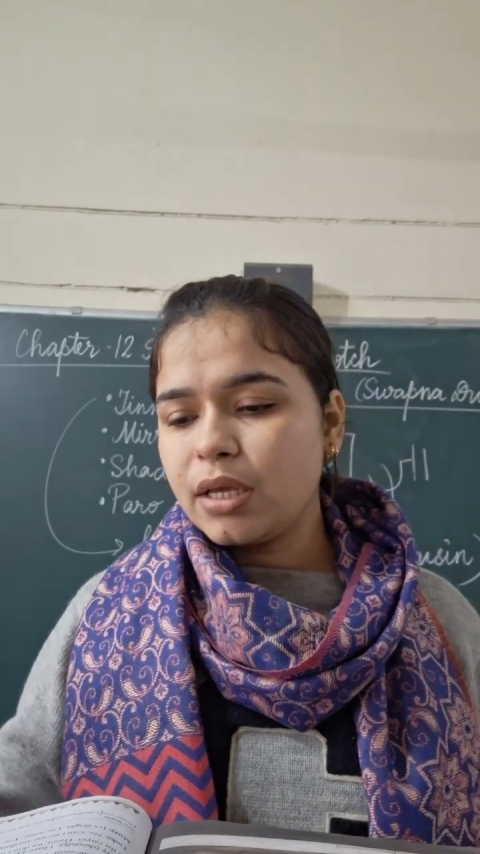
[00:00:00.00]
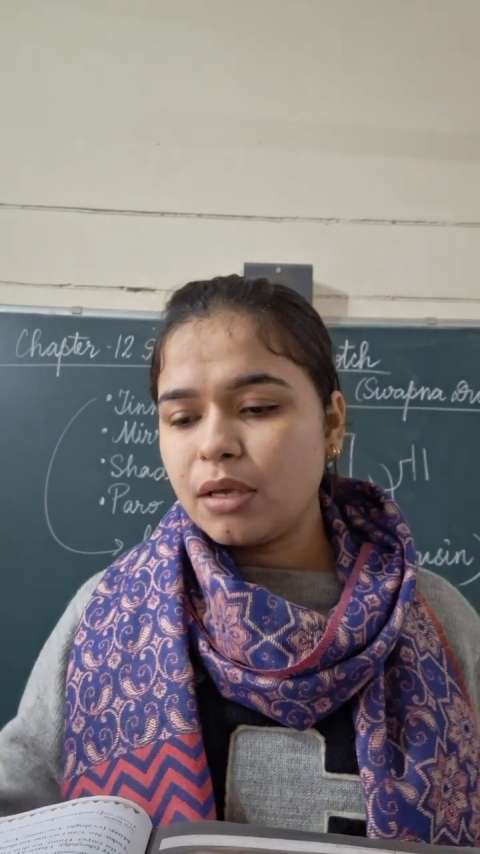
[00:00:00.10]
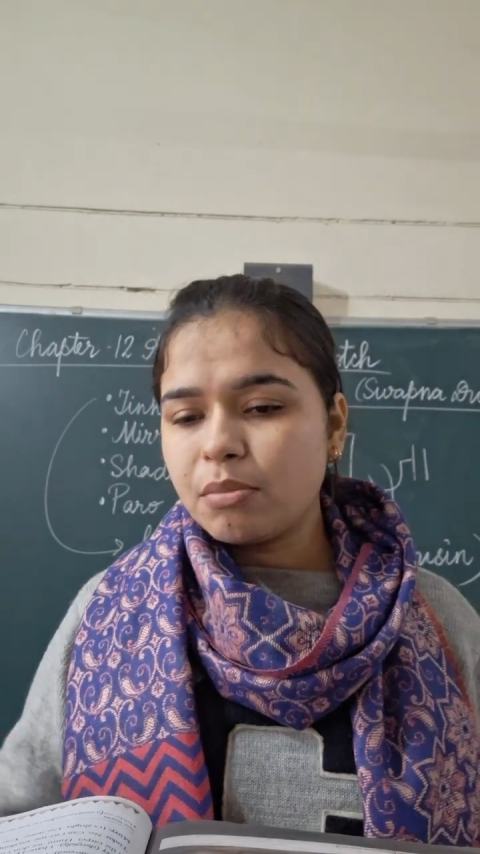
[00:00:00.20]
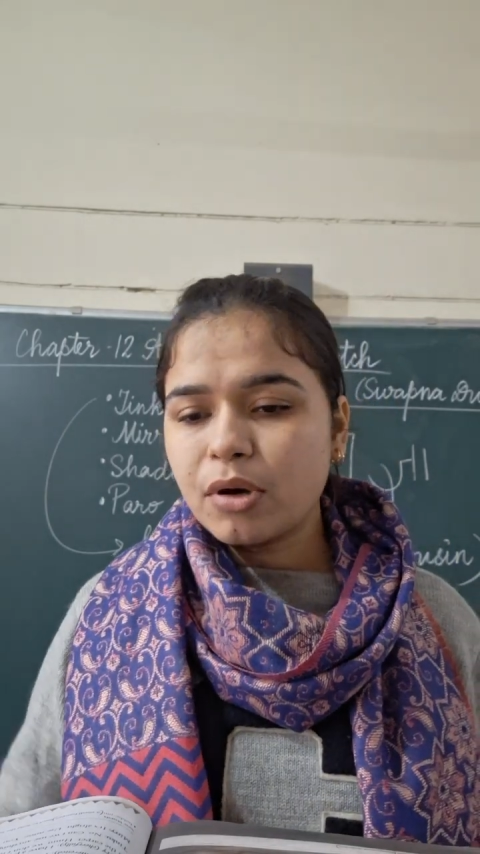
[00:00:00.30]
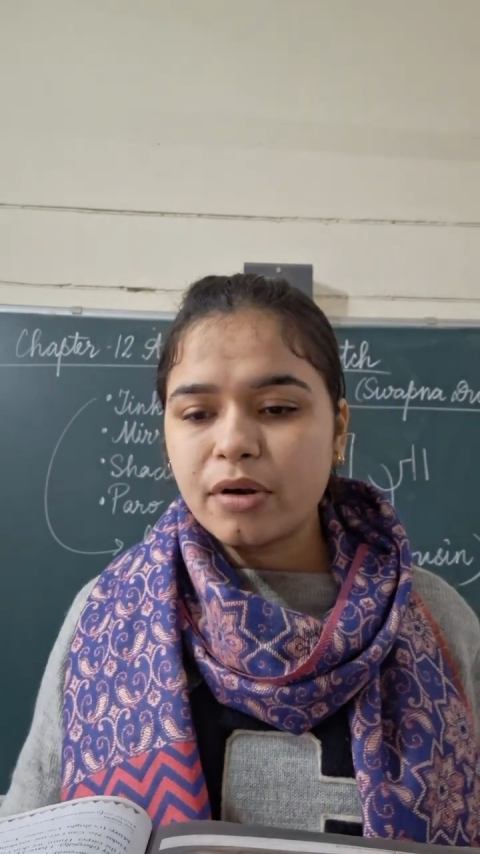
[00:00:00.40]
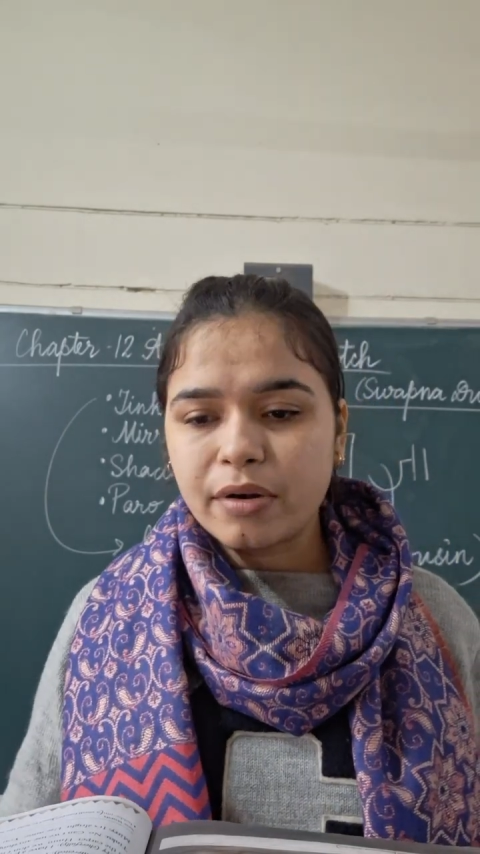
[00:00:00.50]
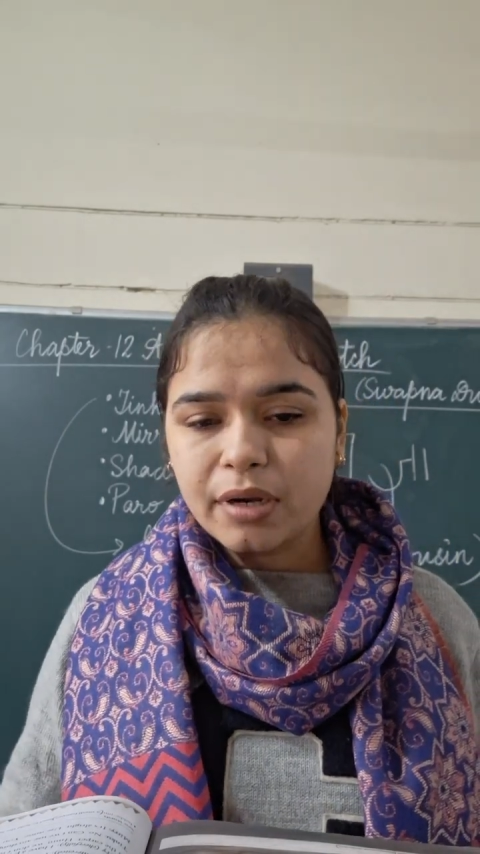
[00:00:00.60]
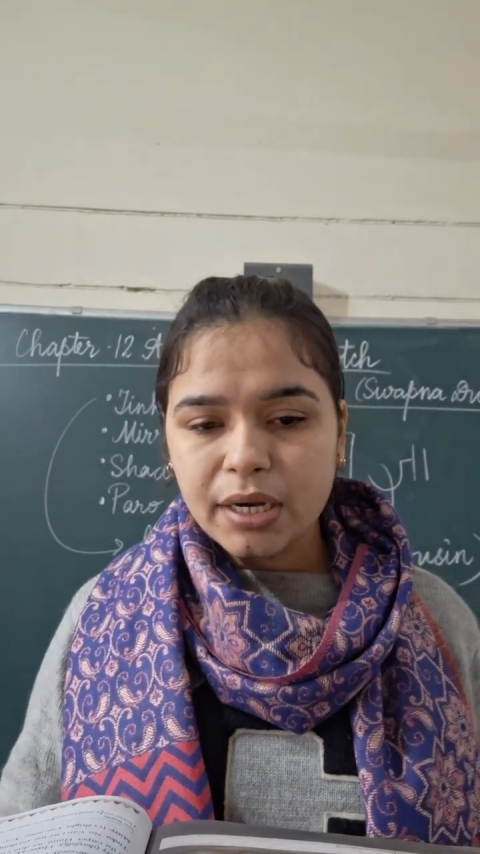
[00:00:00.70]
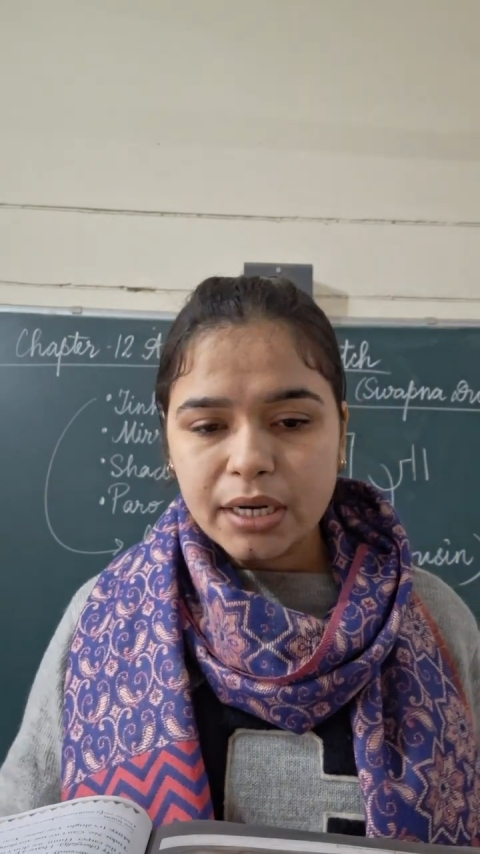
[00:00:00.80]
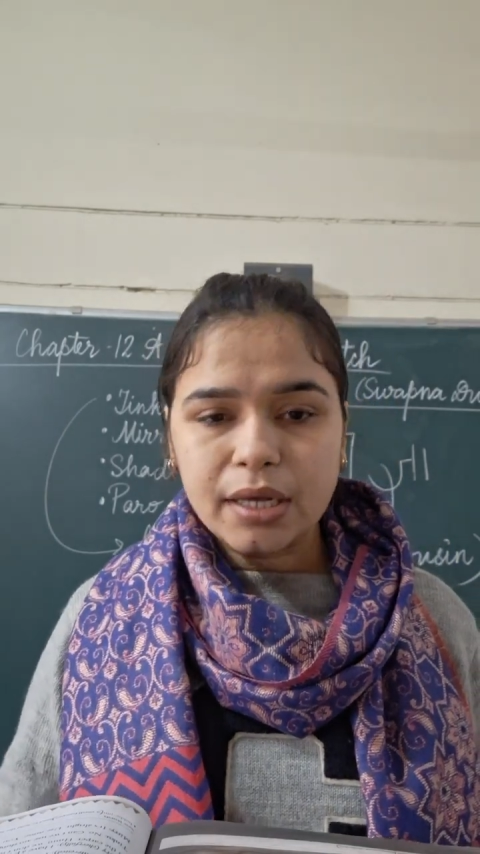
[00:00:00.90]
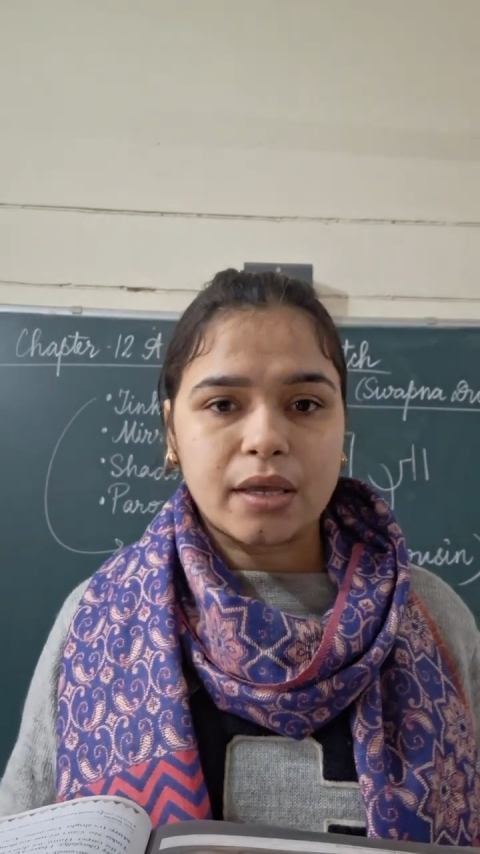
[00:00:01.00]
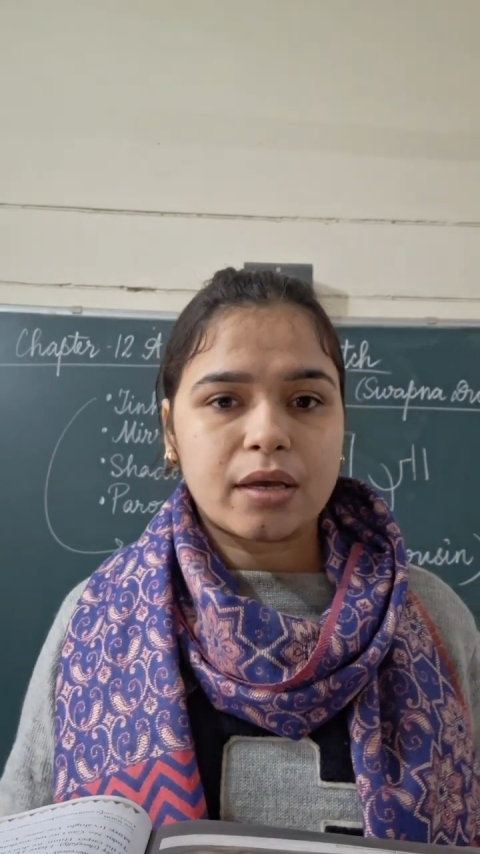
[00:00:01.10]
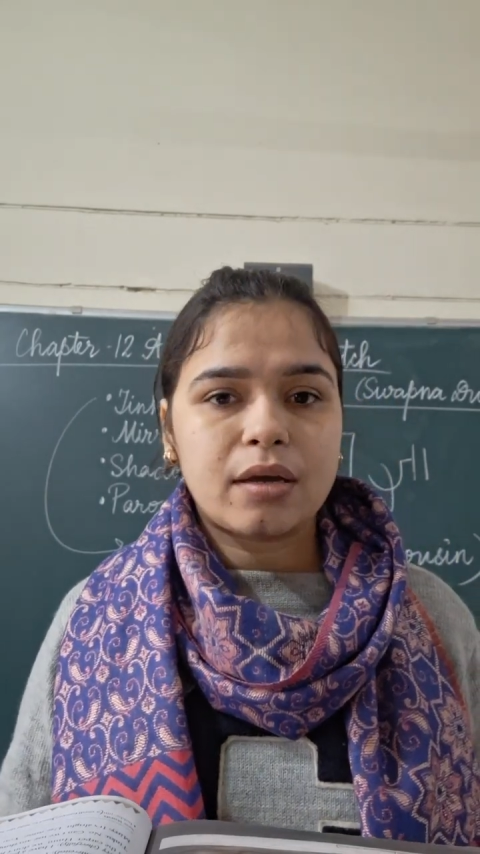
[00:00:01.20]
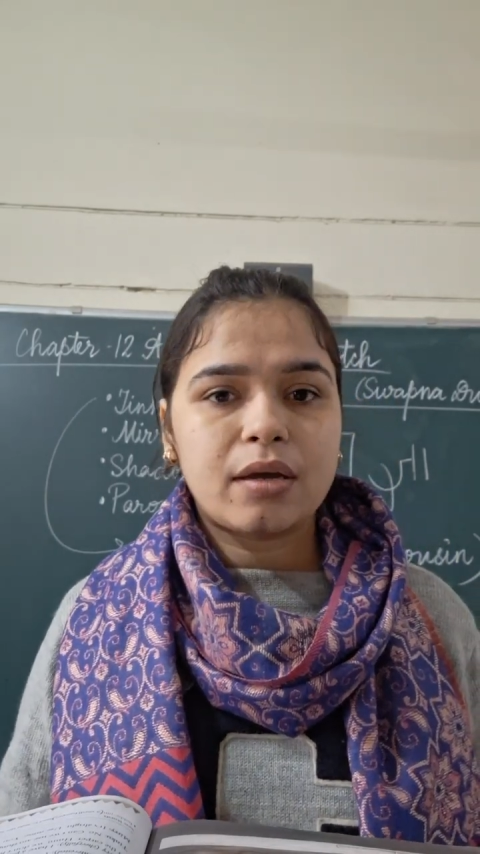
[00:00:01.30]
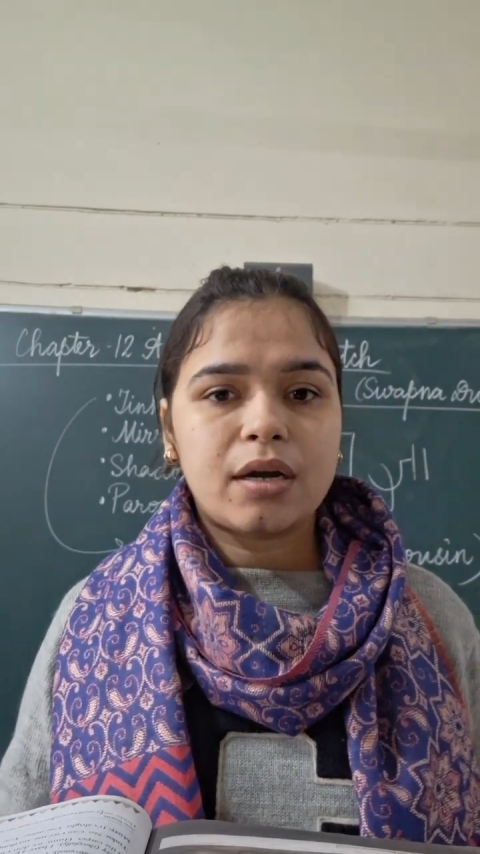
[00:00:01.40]
keep on
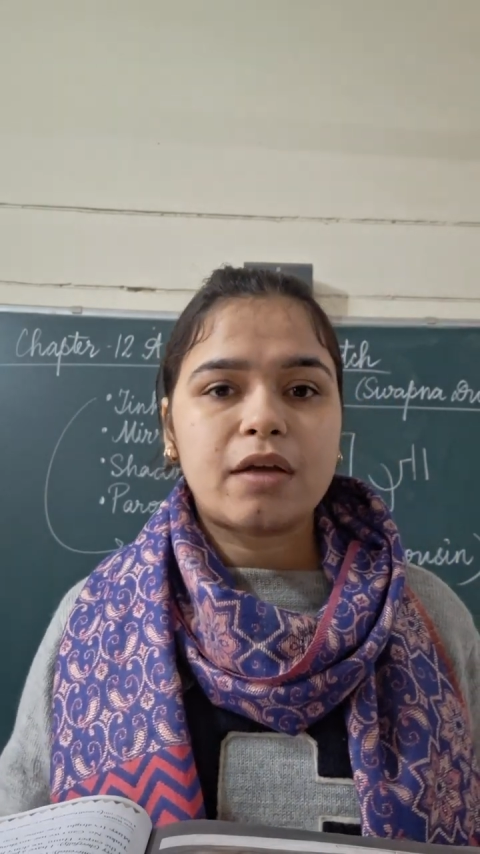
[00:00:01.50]
reading,